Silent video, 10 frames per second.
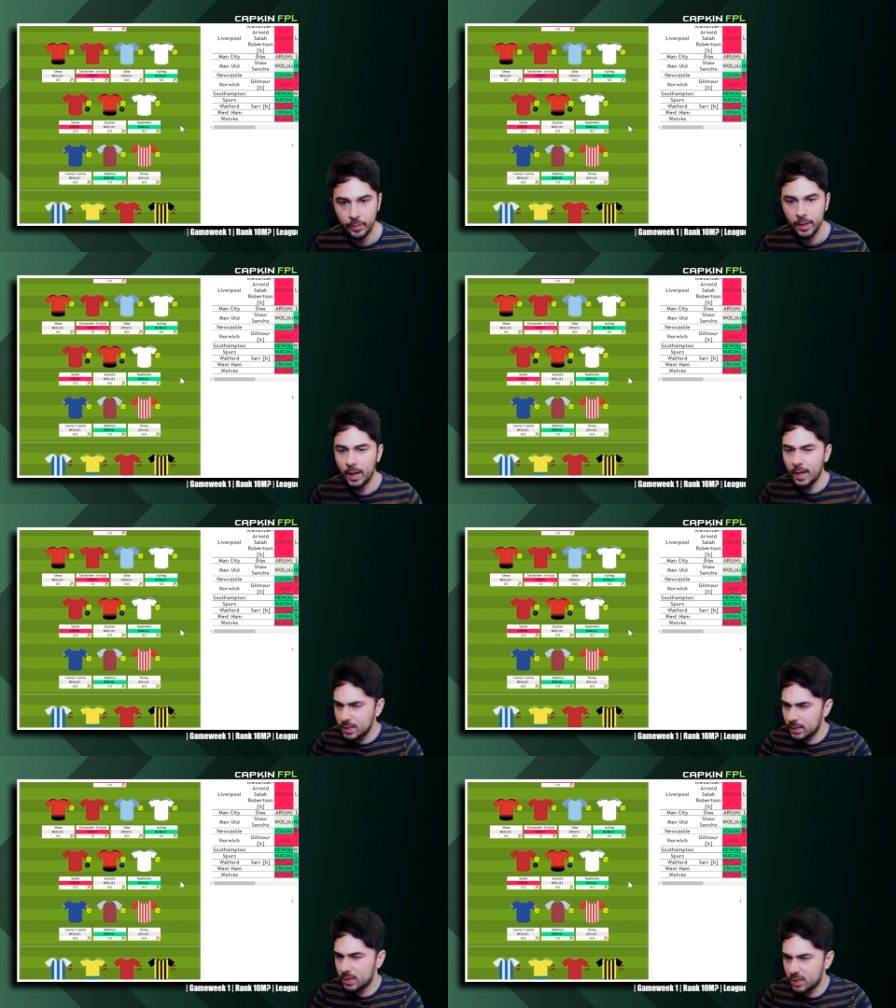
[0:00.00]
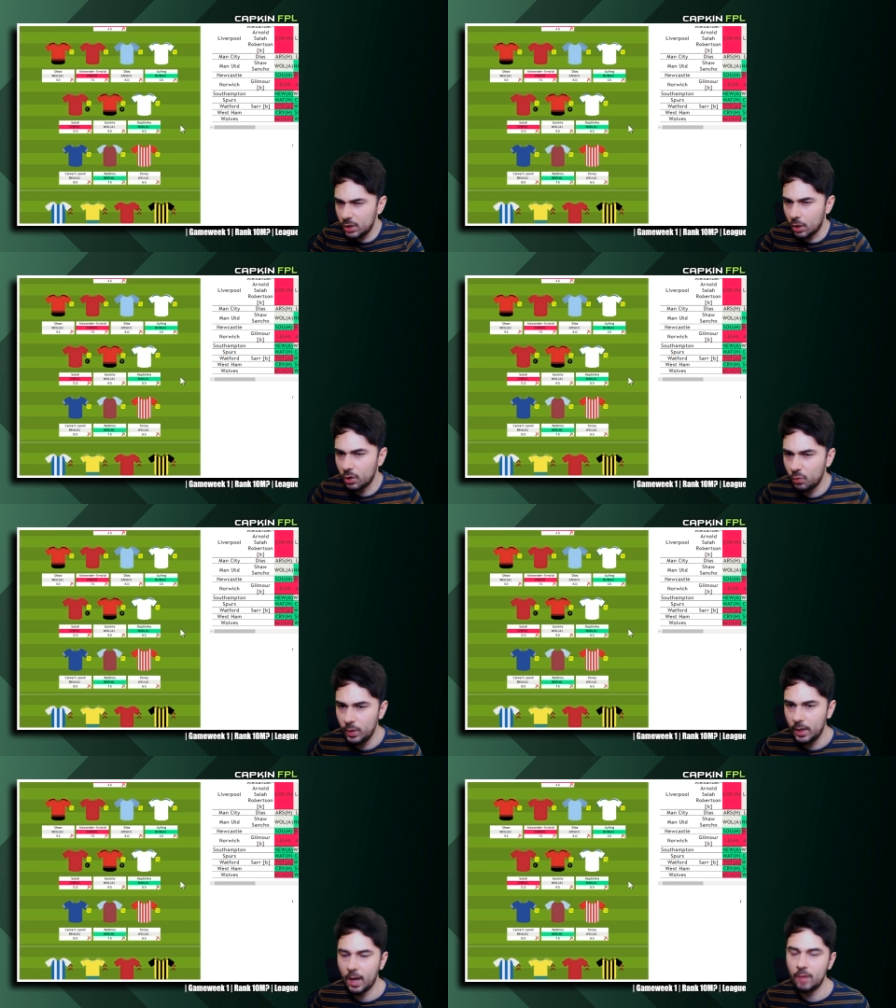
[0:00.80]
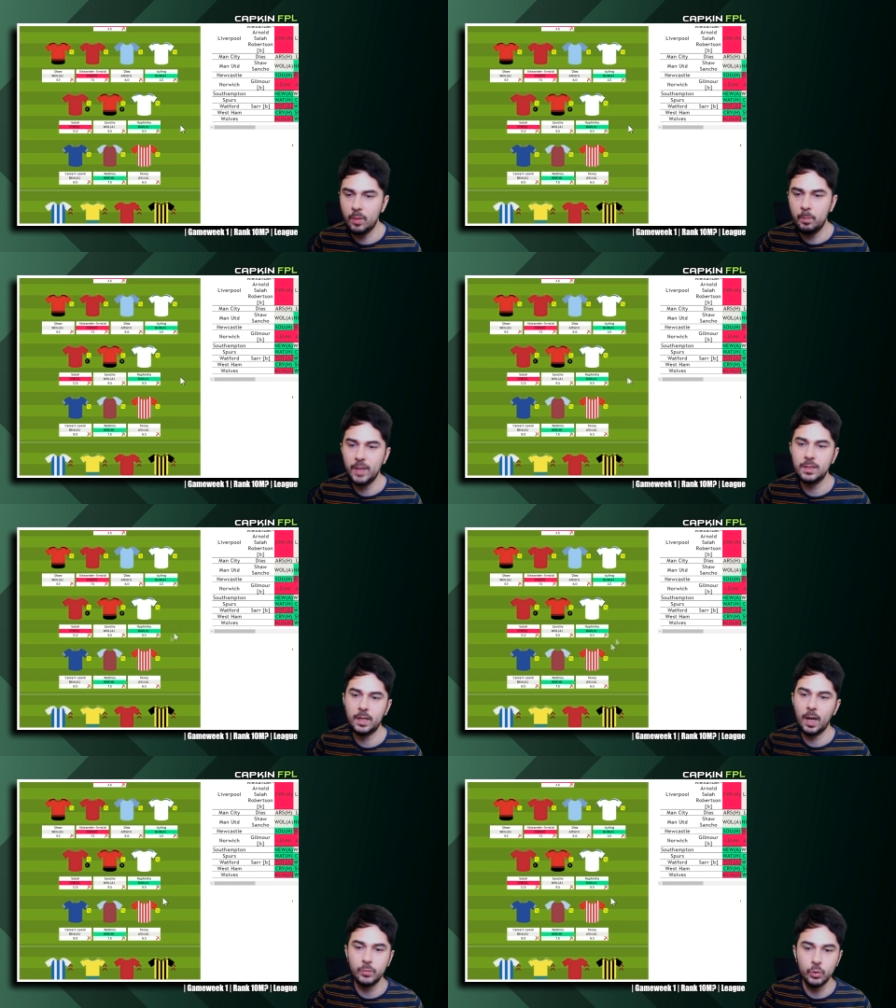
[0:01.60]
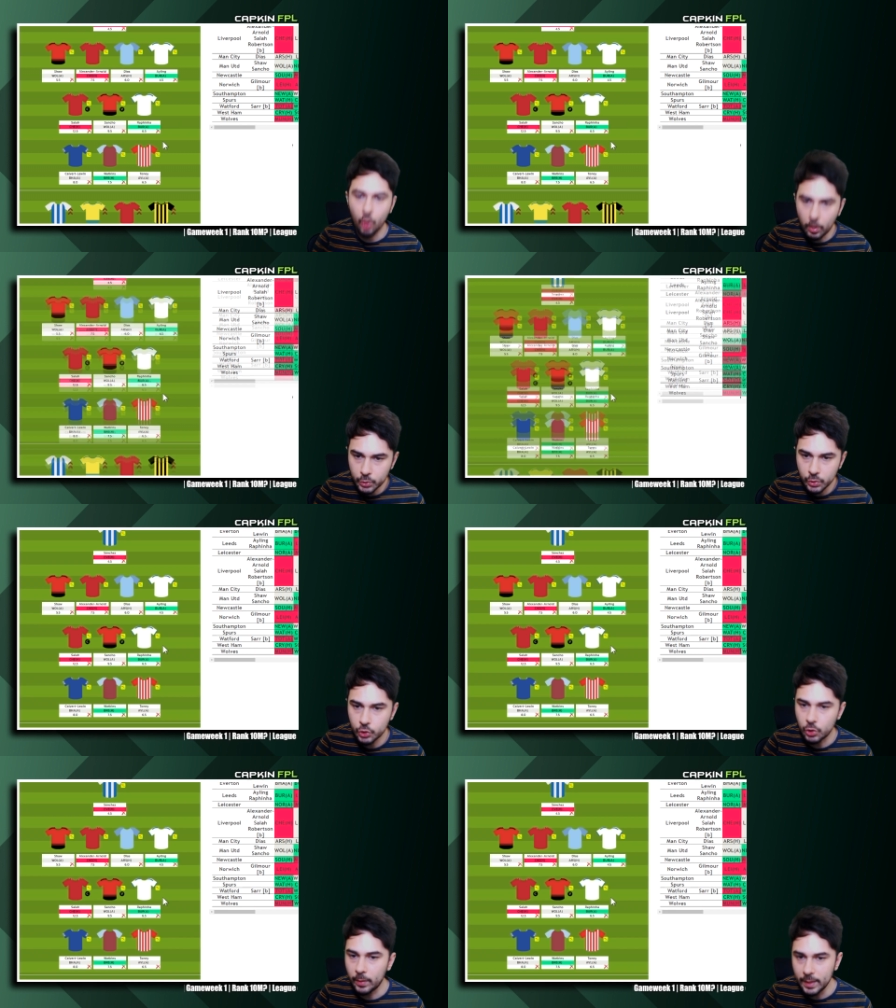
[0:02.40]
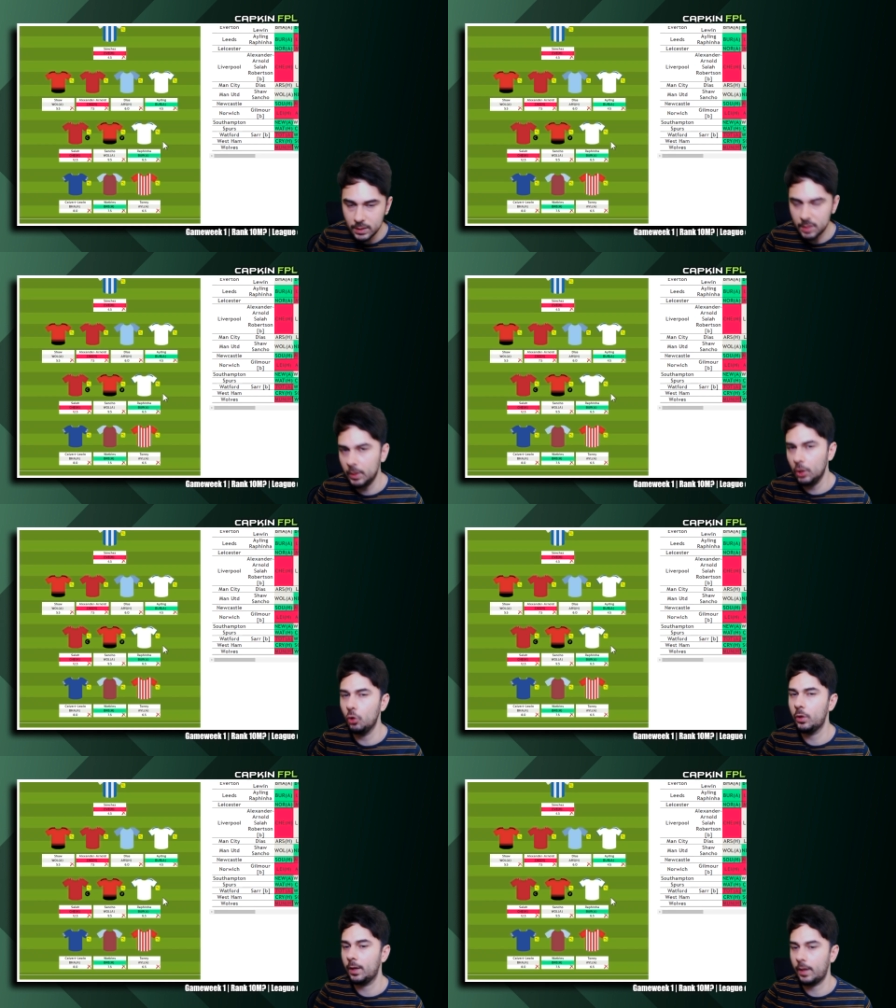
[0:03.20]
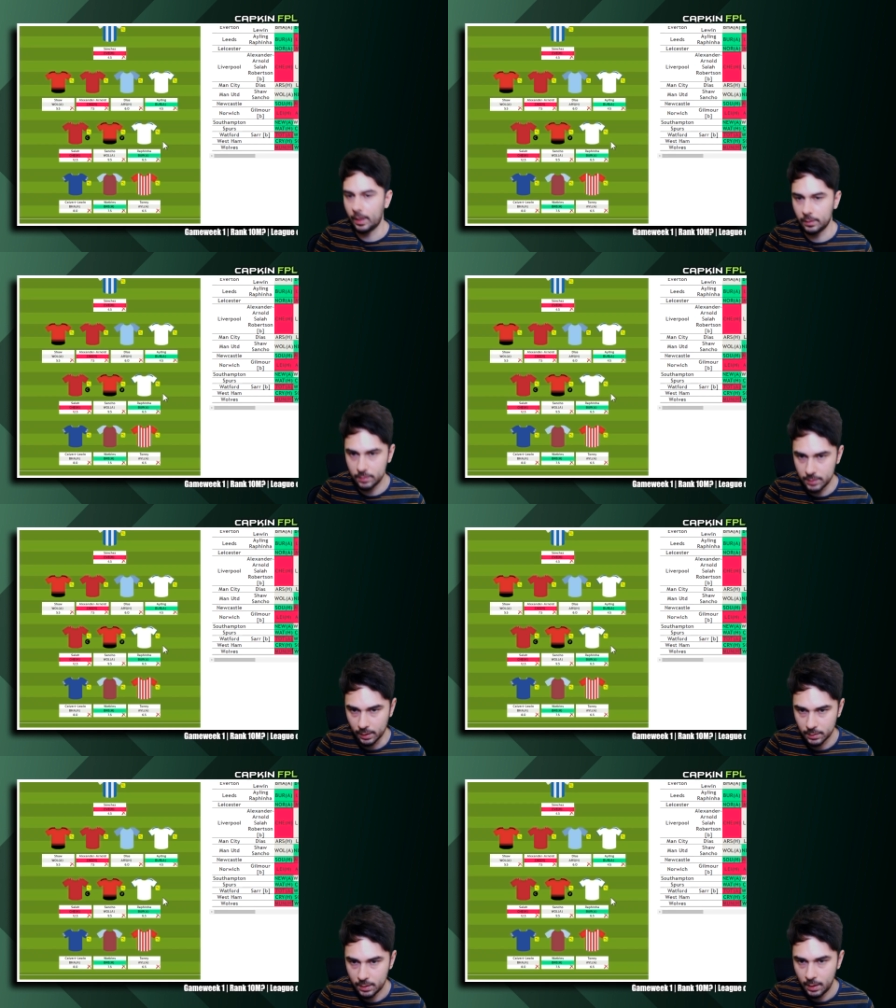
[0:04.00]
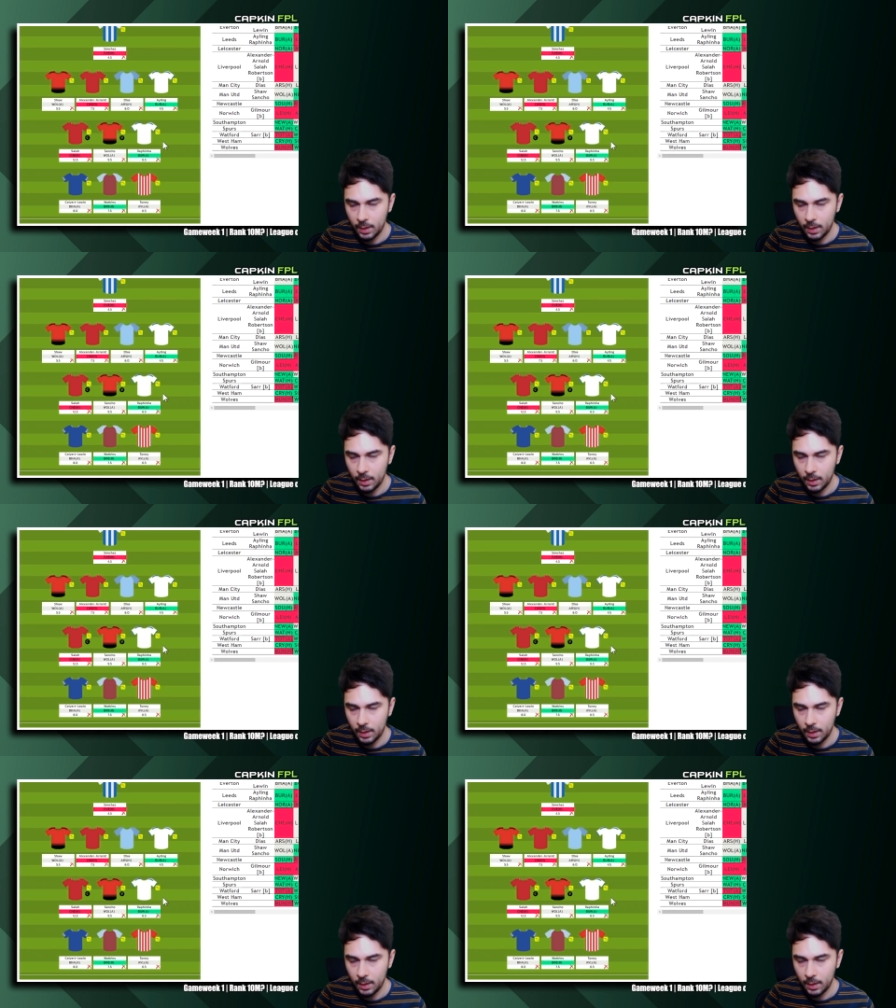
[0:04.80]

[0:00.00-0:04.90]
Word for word: As you can see though, I don't really have the best captain option, so I need to be looking at that.